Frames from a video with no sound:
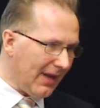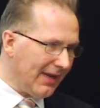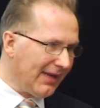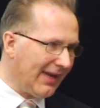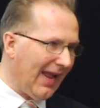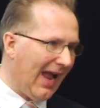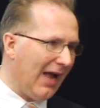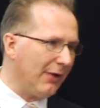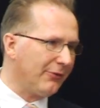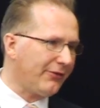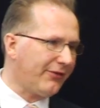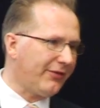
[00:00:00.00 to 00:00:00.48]

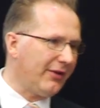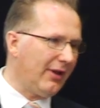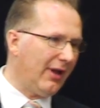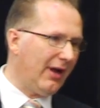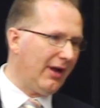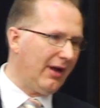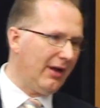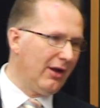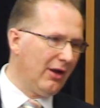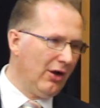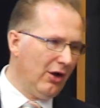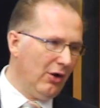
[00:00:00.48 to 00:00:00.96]

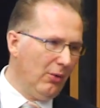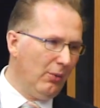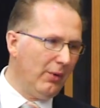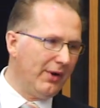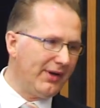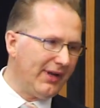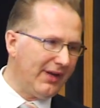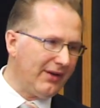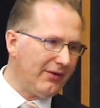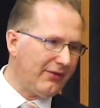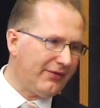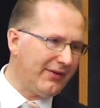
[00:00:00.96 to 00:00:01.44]
Councillor
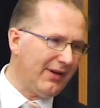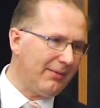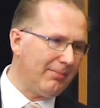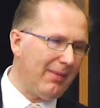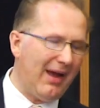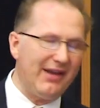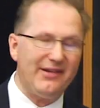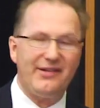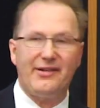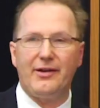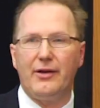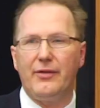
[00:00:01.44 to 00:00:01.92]
Woodings did
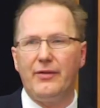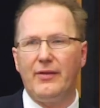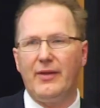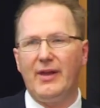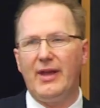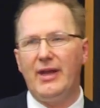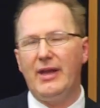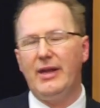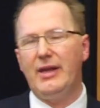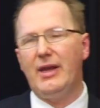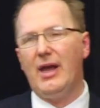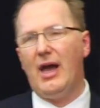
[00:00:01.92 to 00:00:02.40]
mention
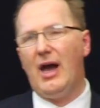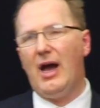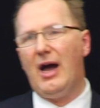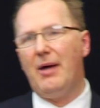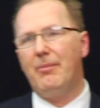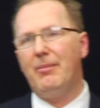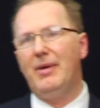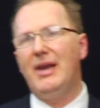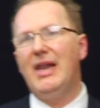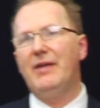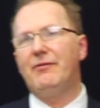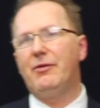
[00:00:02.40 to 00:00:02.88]
the
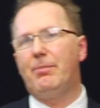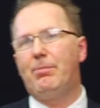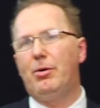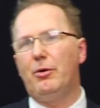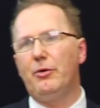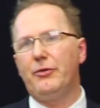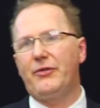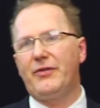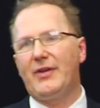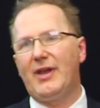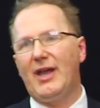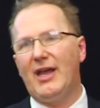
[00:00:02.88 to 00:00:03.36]

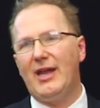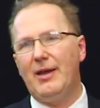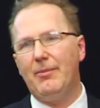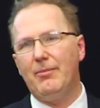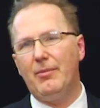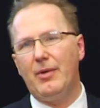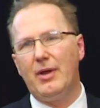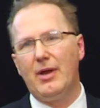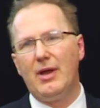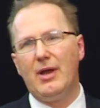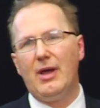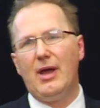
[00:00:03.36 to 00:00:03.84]
Liverpool
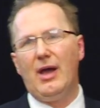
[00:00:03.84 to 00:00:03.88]
scheme,